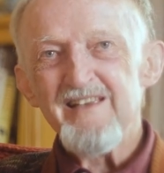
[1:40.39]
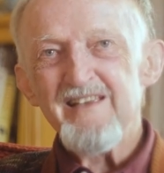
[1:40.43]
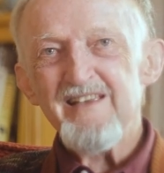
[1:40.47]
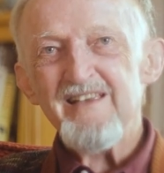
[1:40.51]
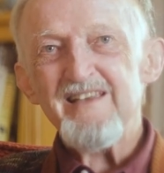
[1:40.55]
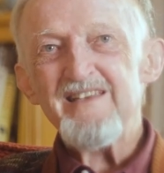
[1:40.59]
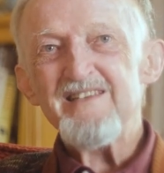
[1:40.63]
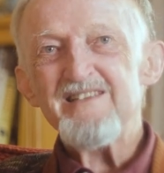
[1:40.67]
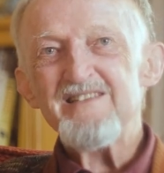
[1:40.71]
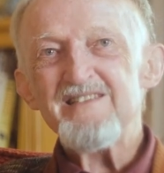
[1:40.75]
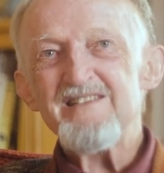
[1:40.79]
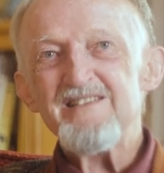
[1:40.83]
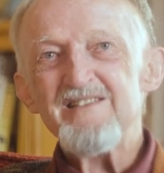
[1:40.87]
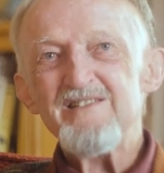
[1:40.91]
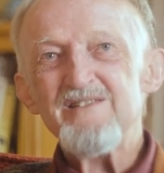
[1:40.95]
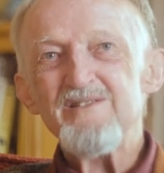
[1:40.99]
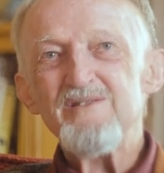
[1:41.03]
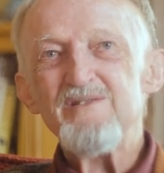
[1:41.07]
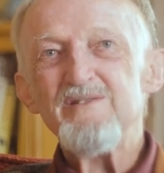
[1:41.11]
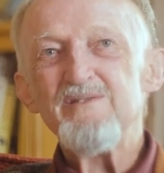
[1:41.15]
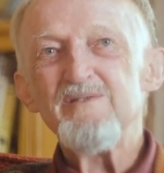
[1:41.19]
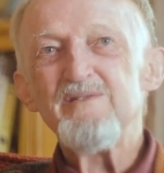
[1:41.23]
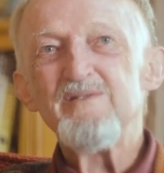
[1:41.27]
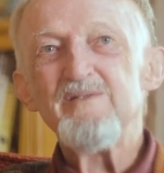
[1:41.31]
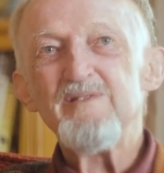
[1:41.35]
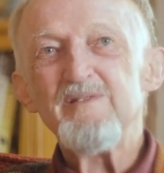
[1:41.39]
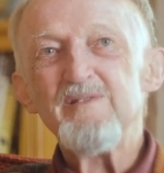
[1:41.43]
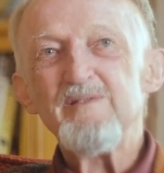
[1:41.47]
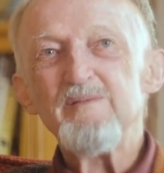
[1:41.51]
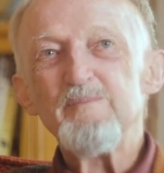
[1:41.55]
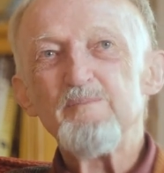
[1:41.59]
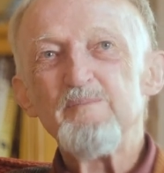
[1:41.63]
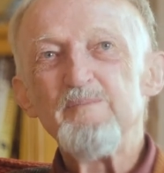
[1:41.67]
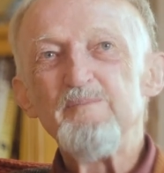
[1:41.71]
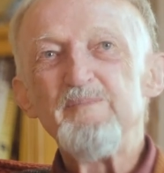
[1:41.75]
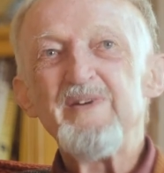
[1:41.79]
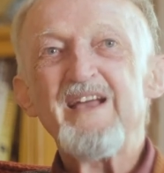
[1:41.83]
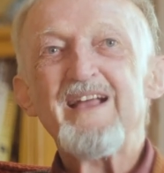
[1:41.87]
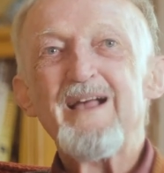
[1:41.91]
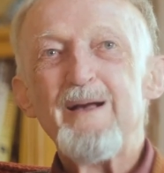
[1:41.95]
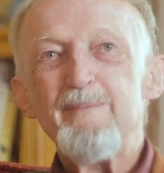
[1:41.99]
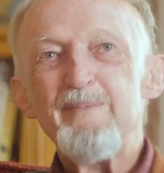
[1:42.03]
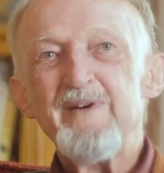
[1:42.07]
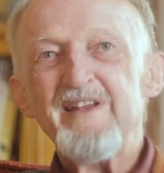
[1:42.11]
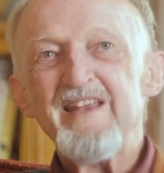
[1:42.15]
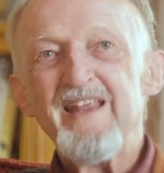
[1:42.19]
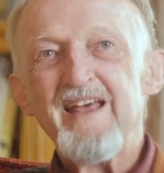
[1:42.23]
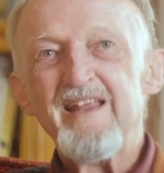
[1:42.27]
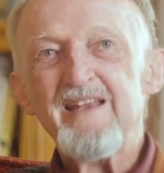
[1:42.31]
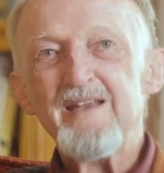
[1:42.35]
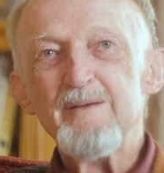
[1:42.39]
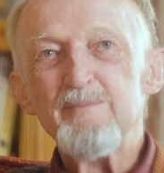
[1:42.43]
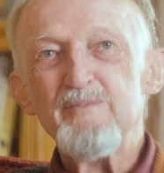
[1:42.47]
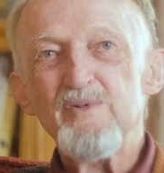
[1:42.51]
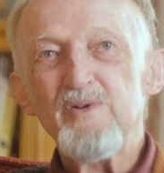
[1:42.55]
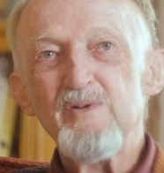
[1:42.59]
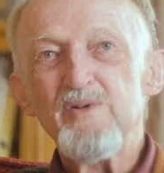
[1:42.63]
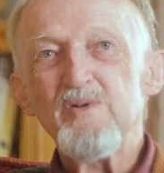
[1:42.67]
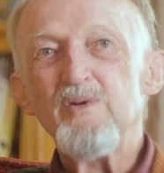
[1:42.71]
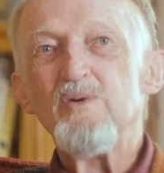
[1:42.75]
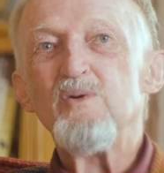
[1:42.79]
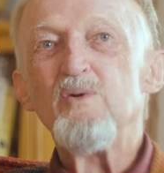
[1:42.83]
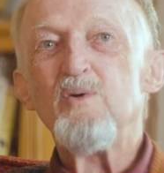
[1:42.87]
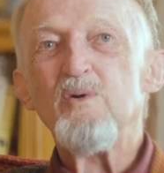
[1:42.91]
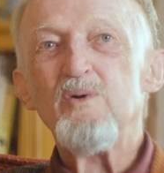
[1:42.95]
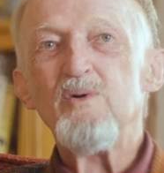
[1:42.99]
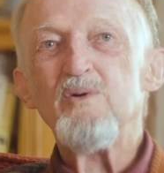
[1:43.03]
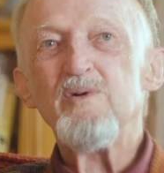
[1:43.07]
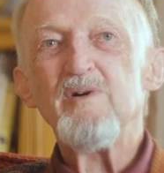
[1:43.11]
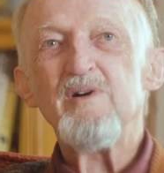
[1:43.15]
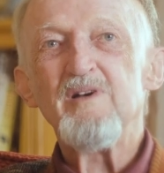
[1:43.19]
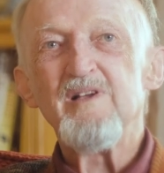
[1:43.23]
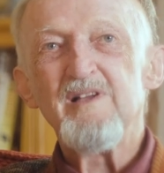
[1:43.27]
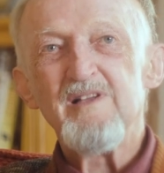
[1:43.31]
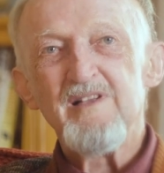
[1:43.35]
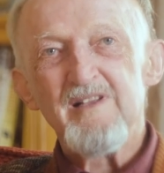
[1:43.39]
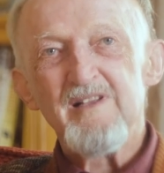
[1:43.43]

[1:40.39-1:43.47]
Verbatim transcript: is to pick up an animal or